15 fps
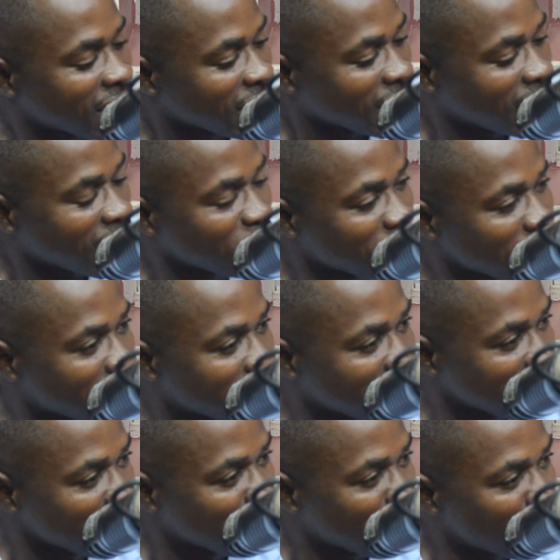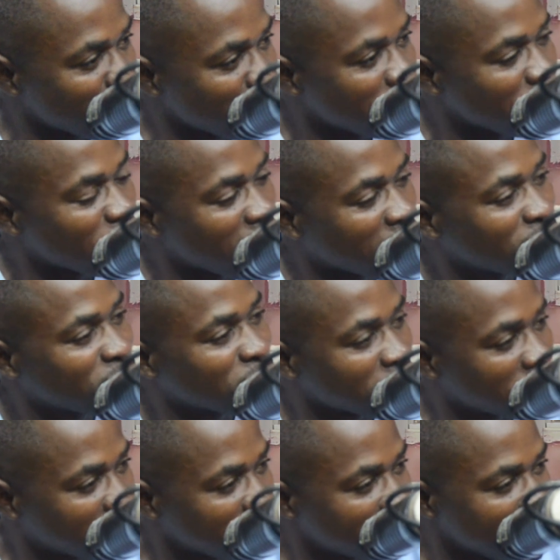Coming at the neighborhood, he worked for
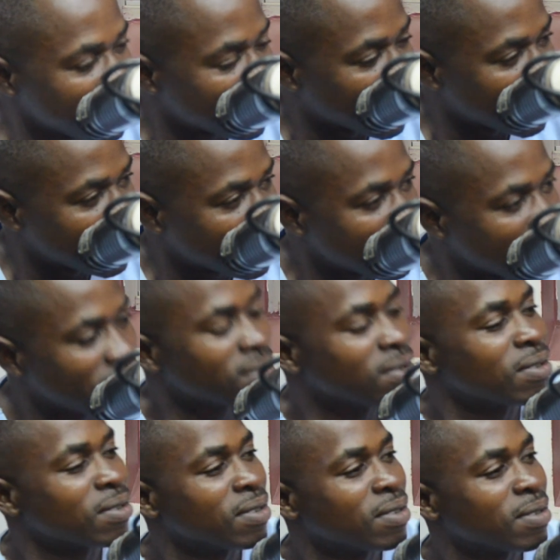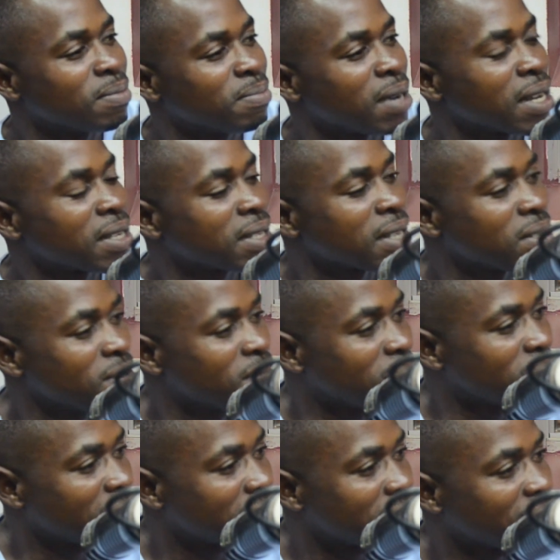3 days and he said, no, Pastor, do you know
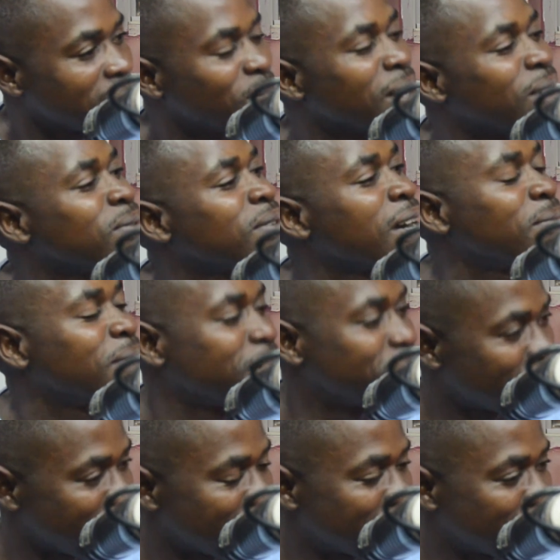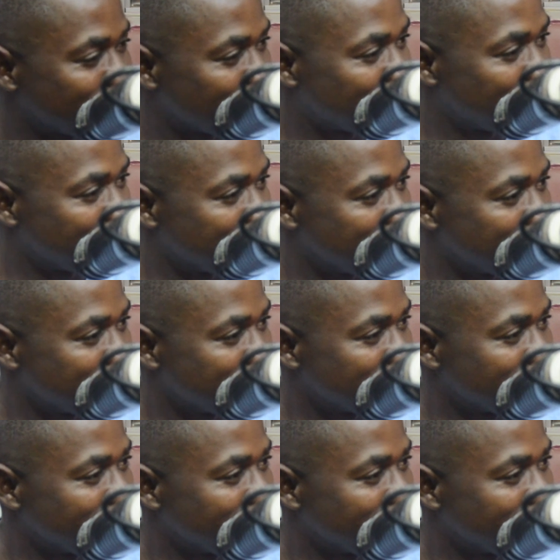what? I want to come and work at your place.